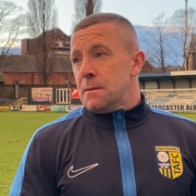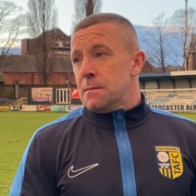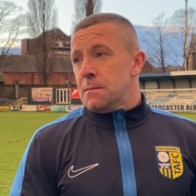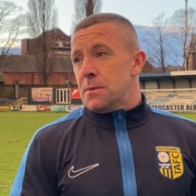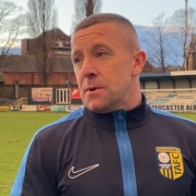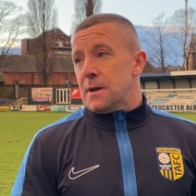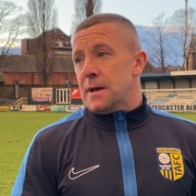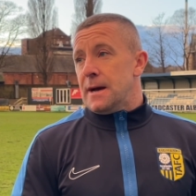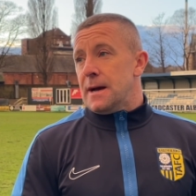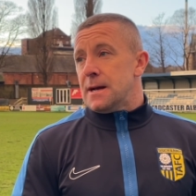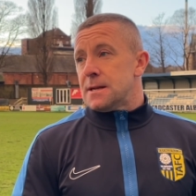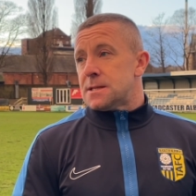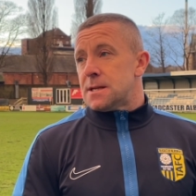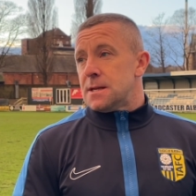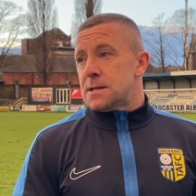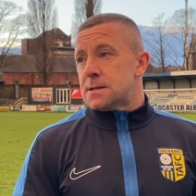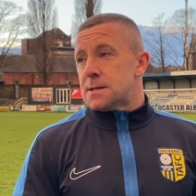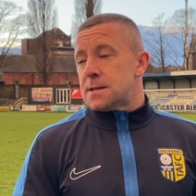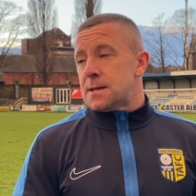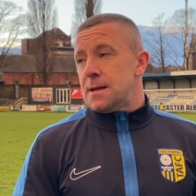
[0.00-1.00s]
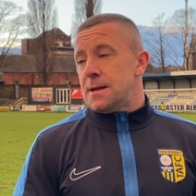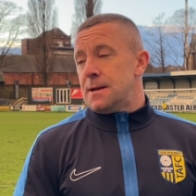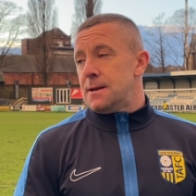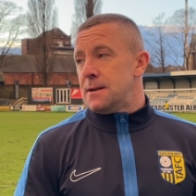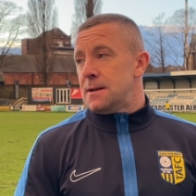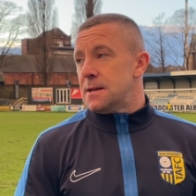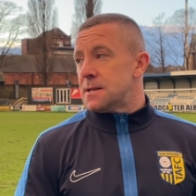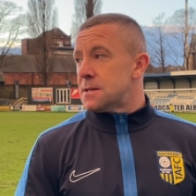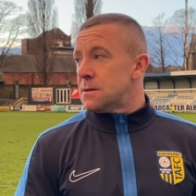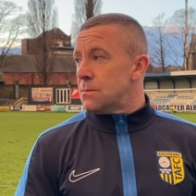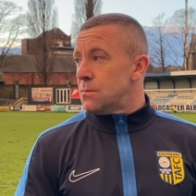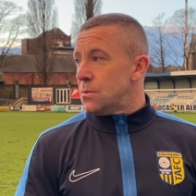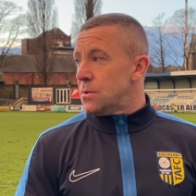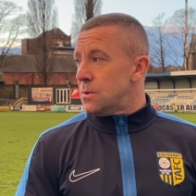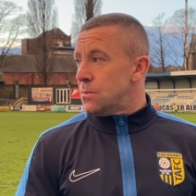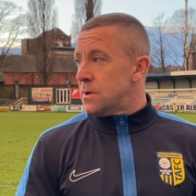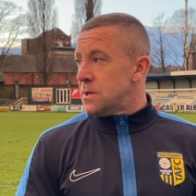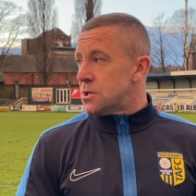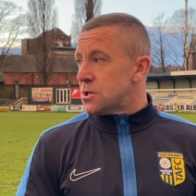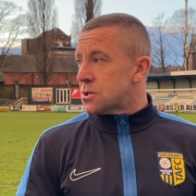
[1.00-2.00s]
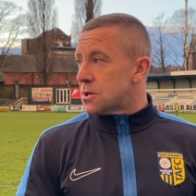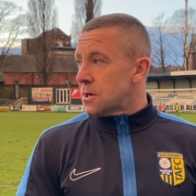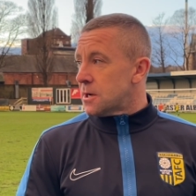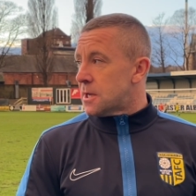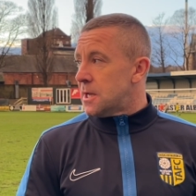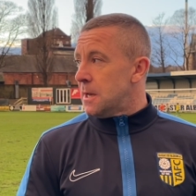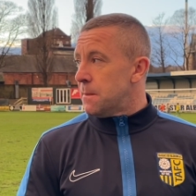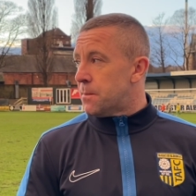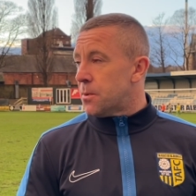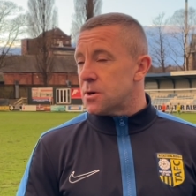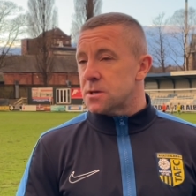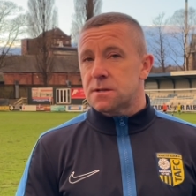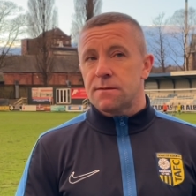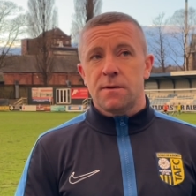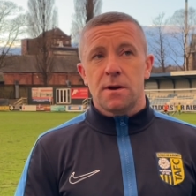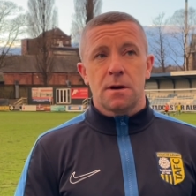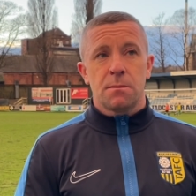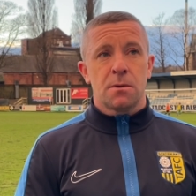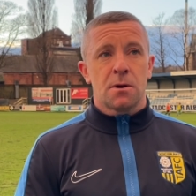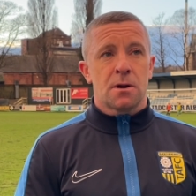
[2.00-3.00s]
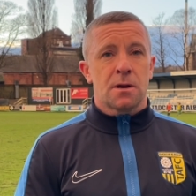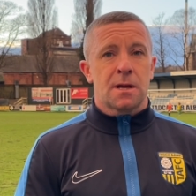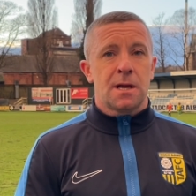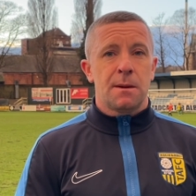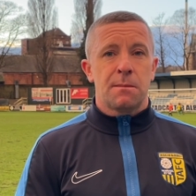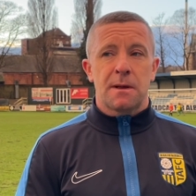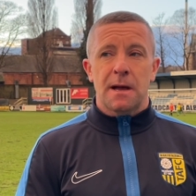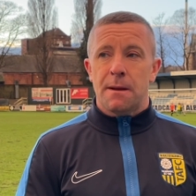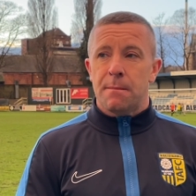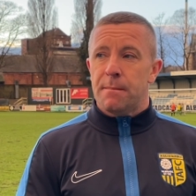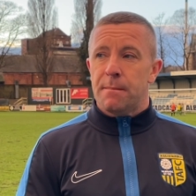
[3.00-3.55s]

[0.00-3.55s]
yeah, it's listen. We just got to keep persevering. We got to keep getting